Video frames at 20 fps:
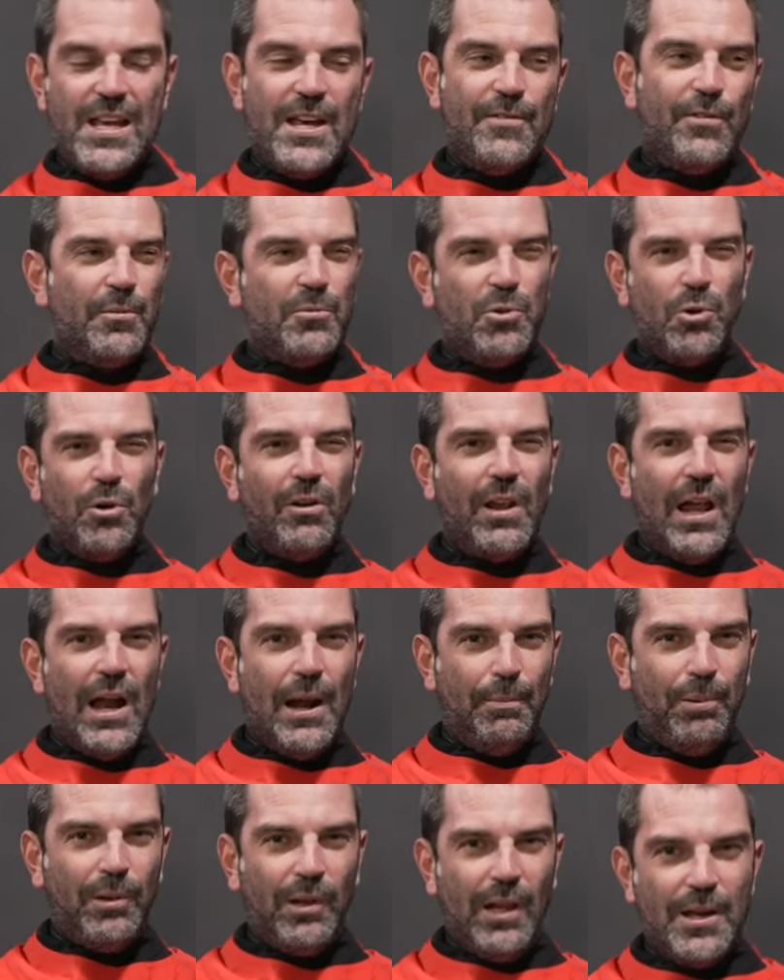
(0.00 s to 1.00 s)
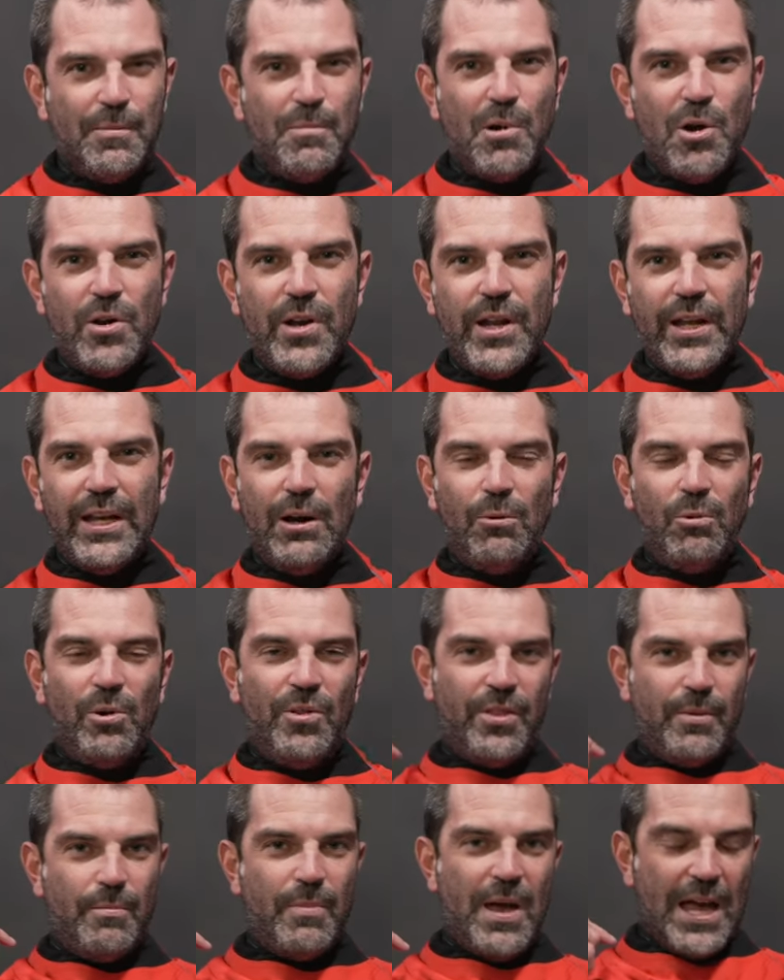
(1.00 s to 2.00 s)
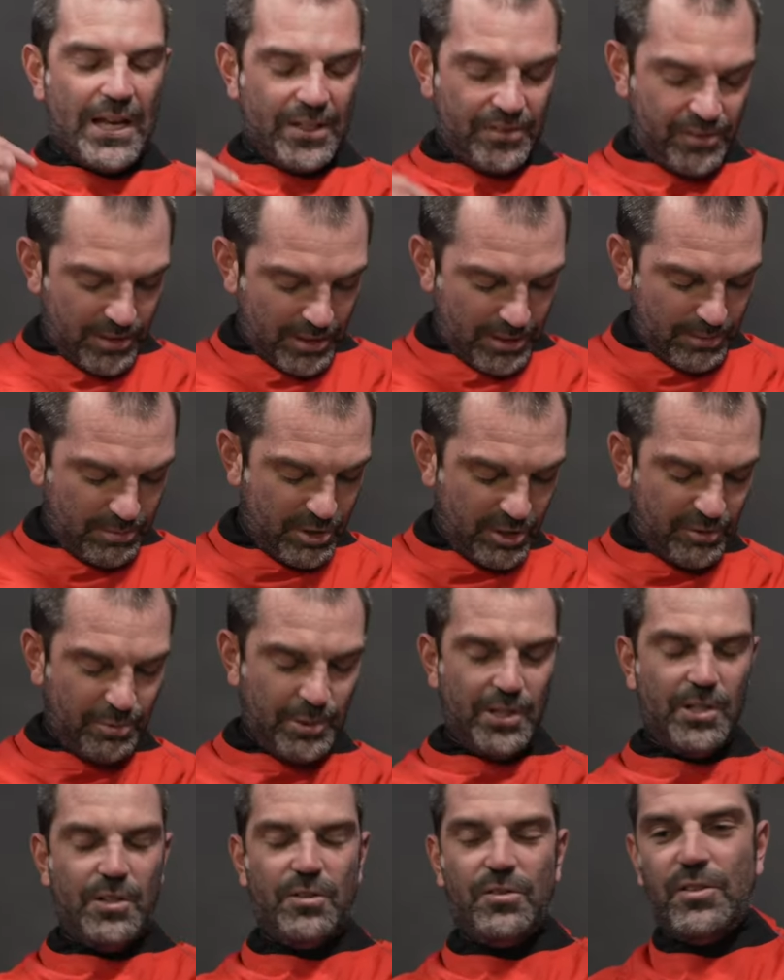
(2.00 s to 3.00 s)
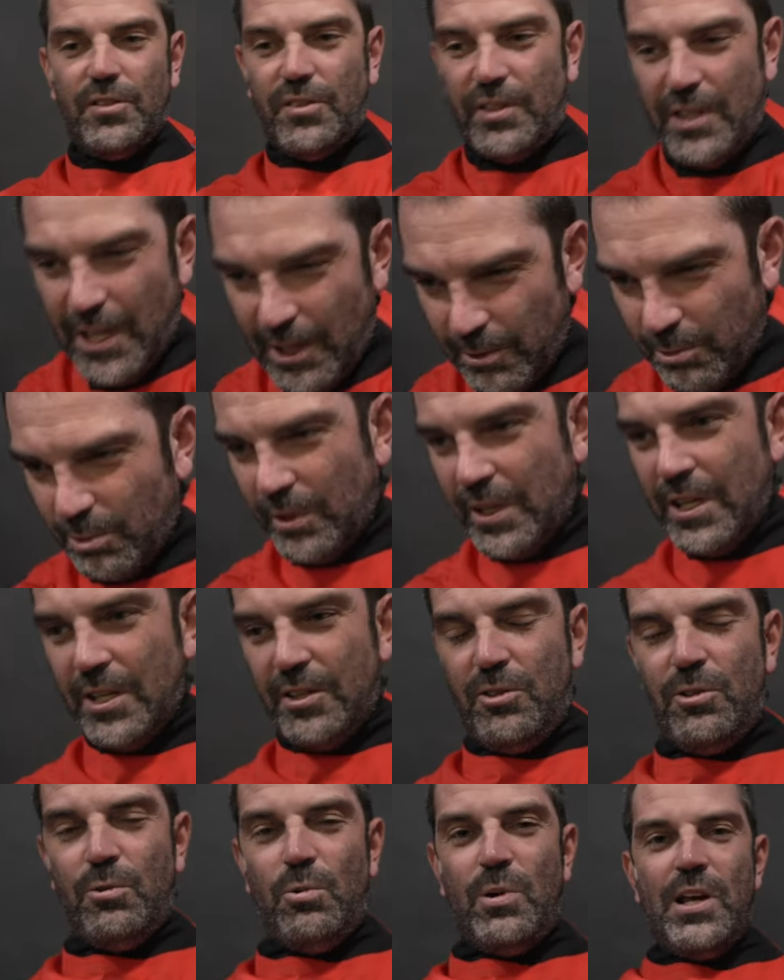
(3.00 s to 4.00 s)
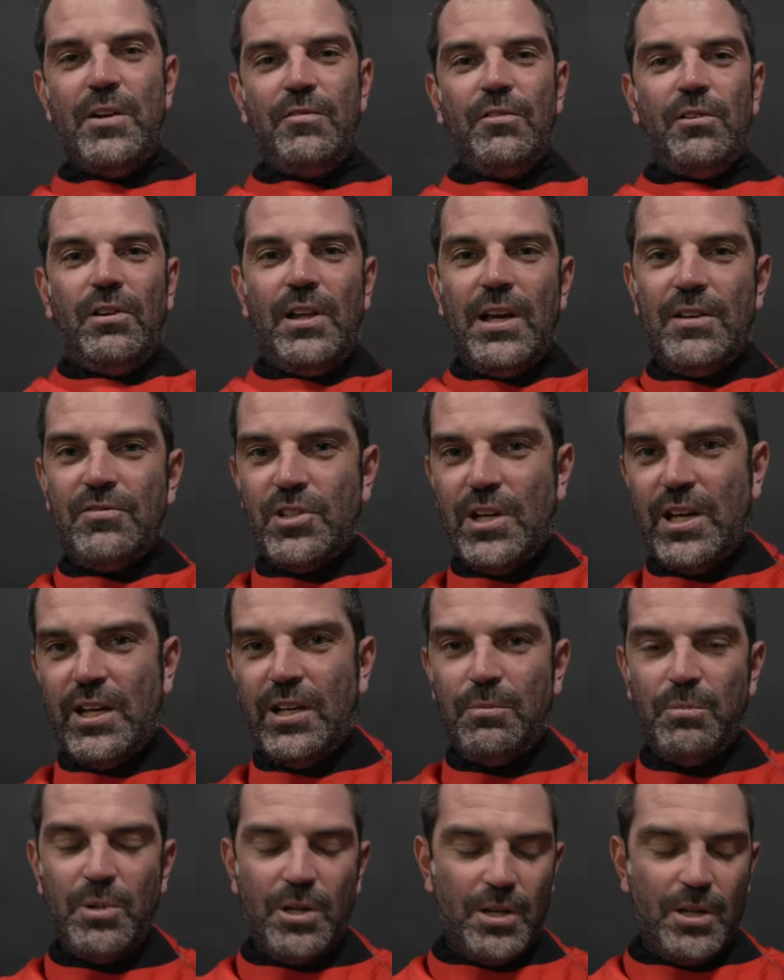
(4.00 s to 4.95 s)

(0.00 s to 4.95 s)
If I'm doing a lot of play boating, I want the back zip just because this kind of will get in your way of your life jacket.